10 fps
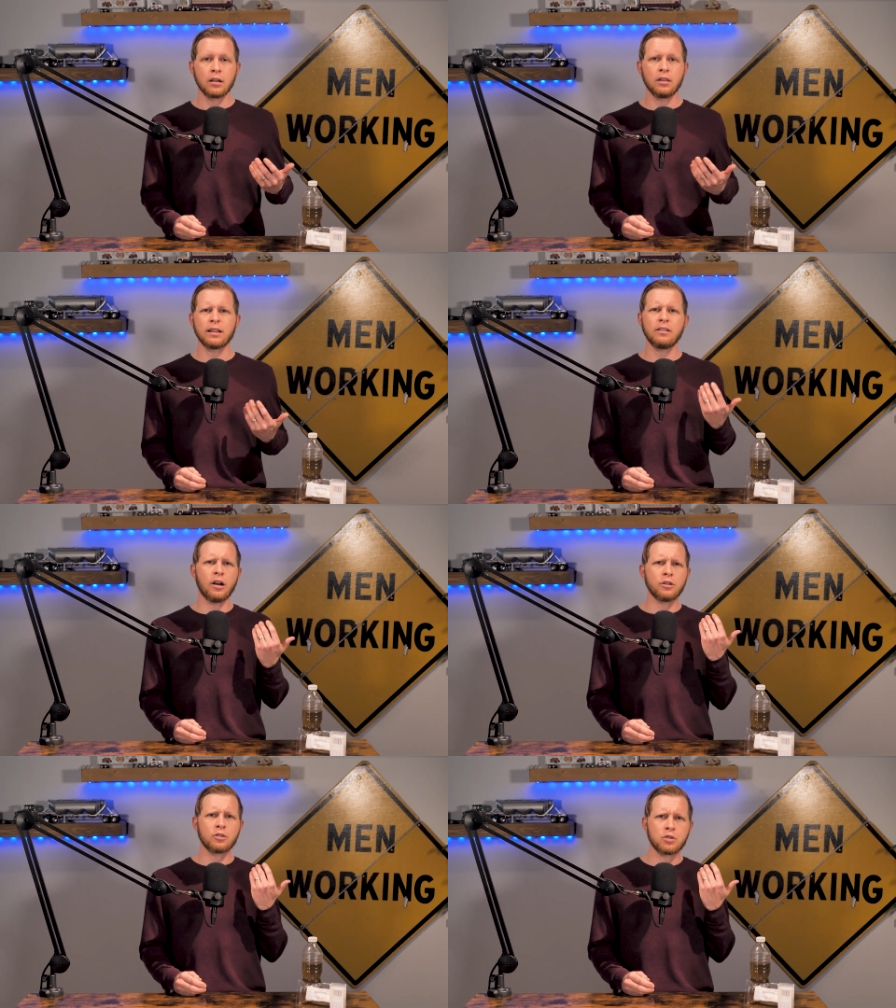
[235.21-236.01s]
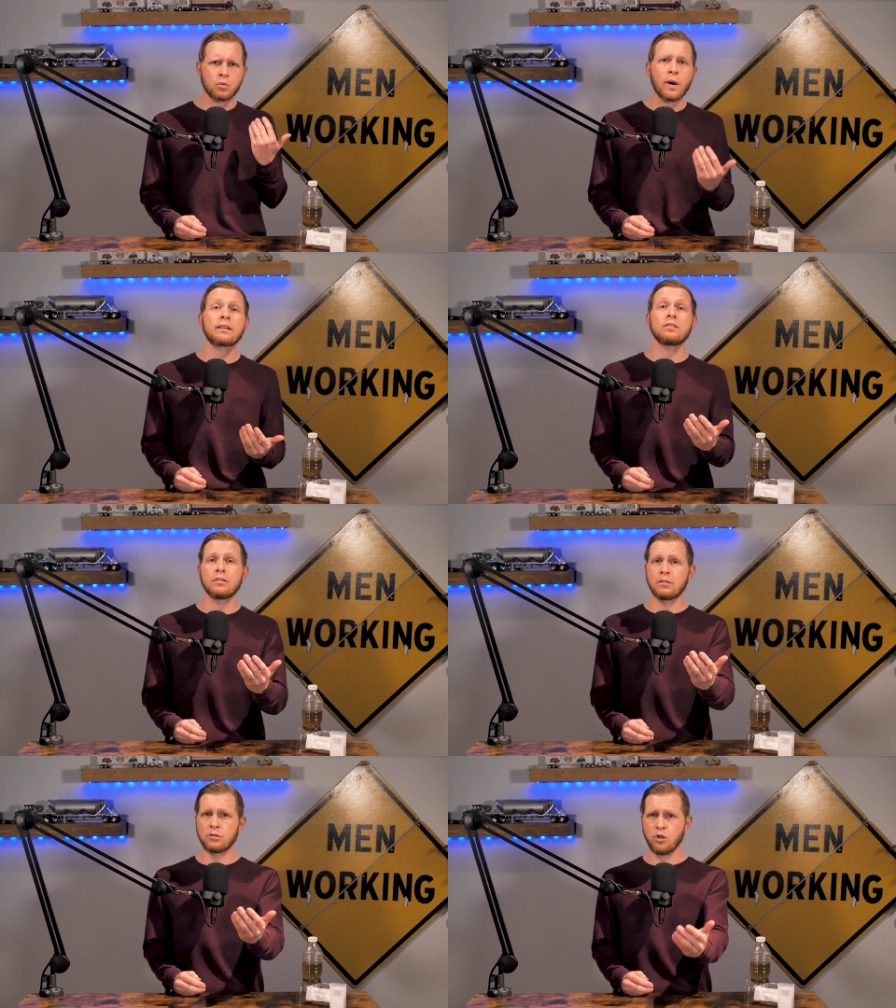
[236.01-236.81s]
collected under direct
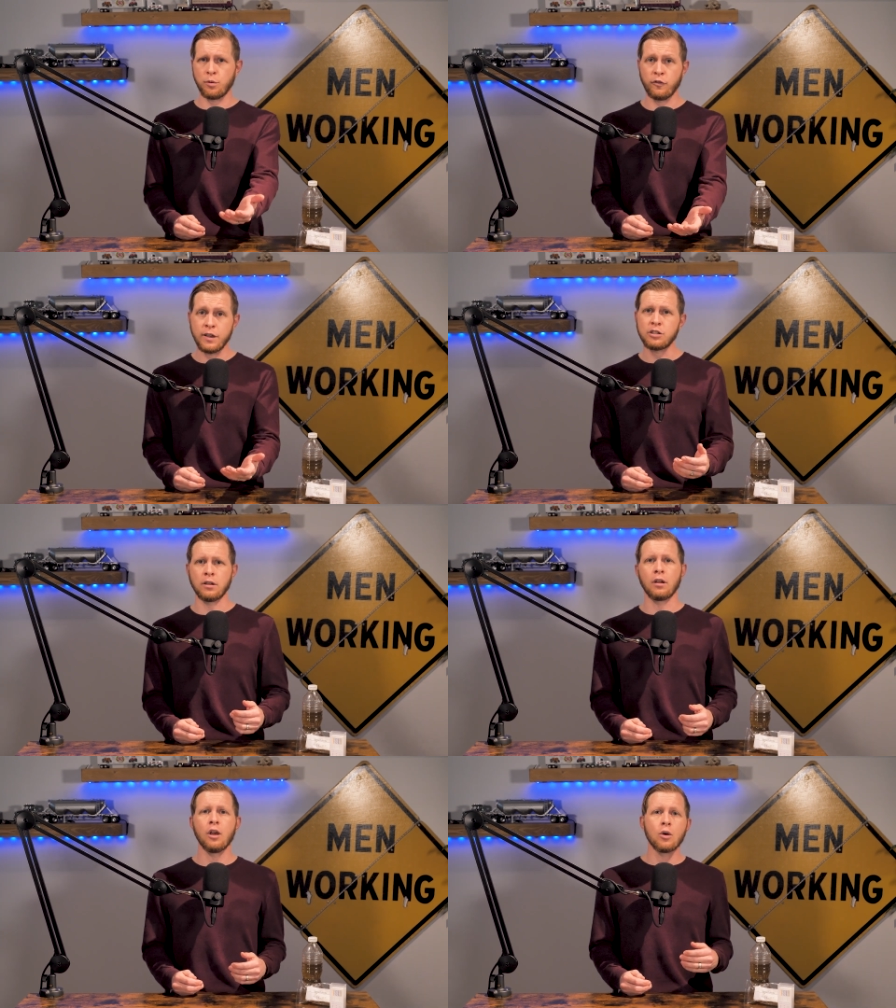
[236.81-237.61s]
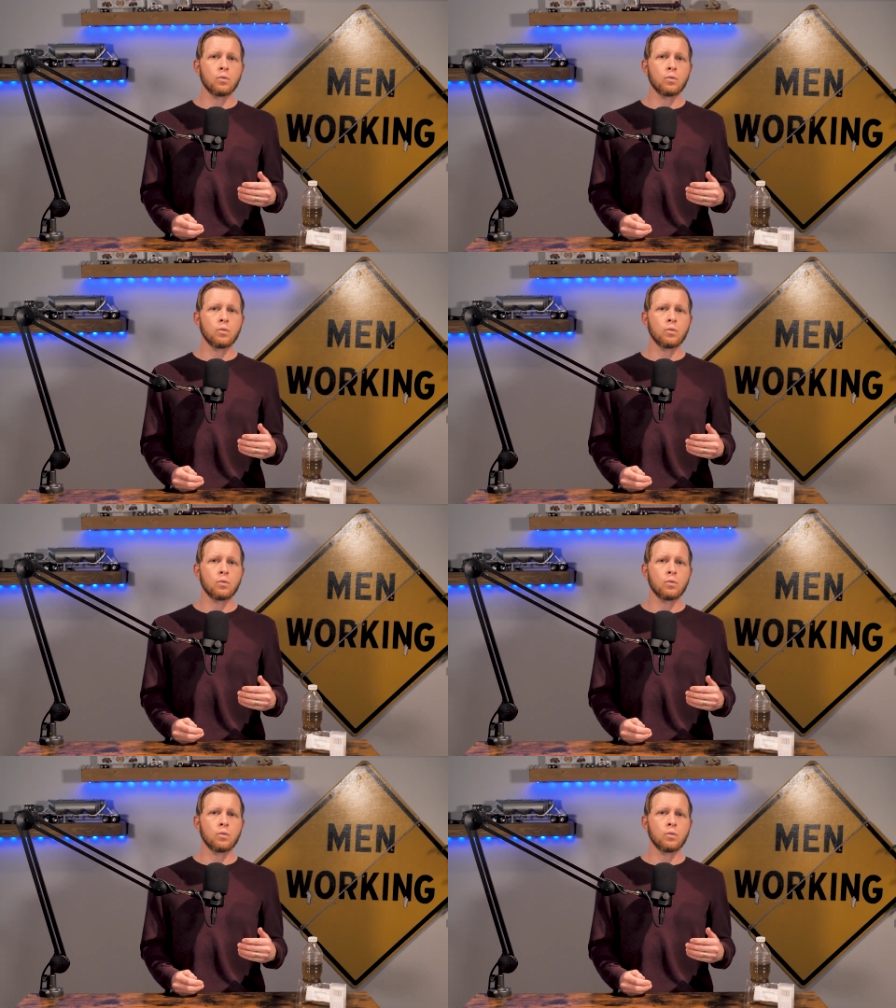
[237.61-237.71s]
supervision,